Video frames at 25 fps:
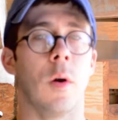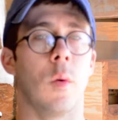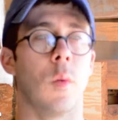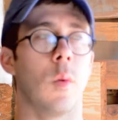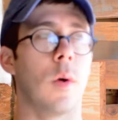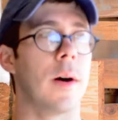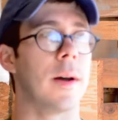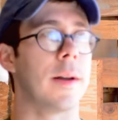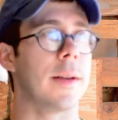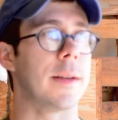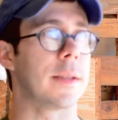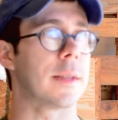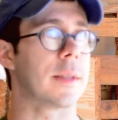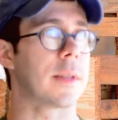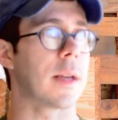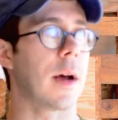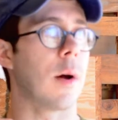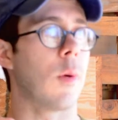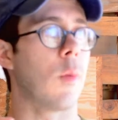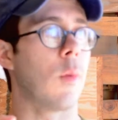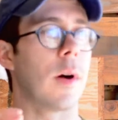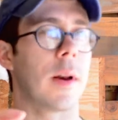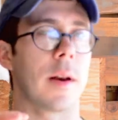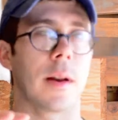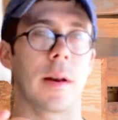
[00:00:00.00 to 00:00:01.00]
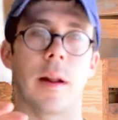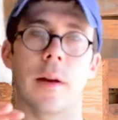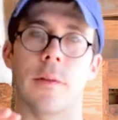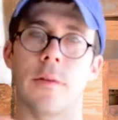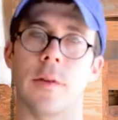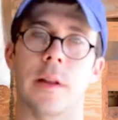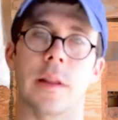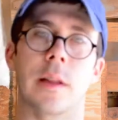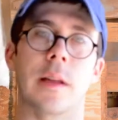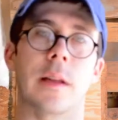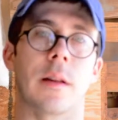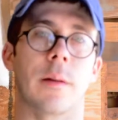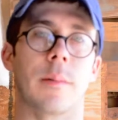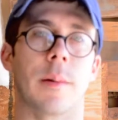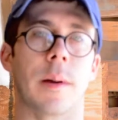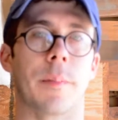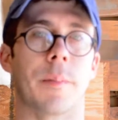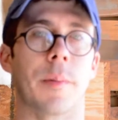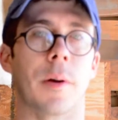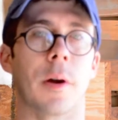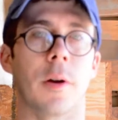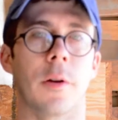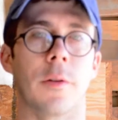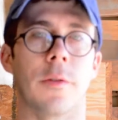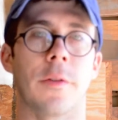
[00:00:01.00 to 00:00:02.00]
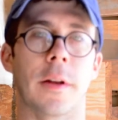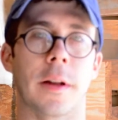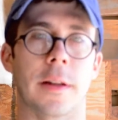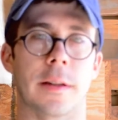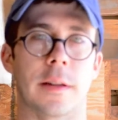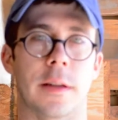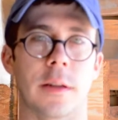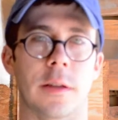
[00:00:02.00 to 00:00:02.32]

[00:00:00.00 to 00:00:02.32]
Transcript: was I wanted everything to be perfect,